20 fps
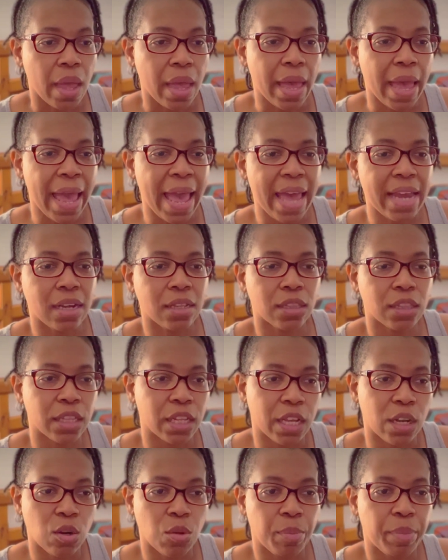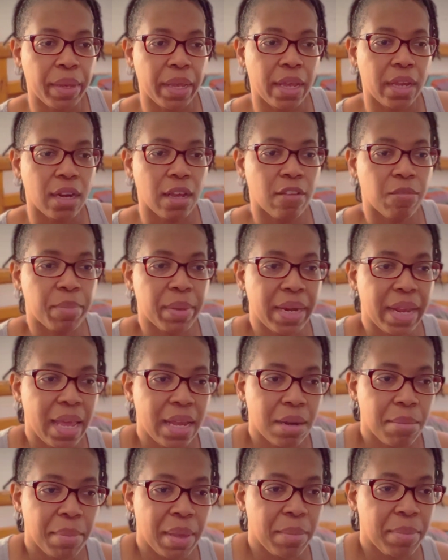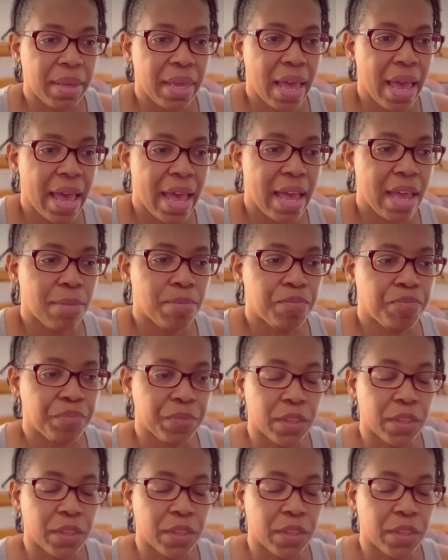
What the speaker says: Add a little bit of banana, maybe add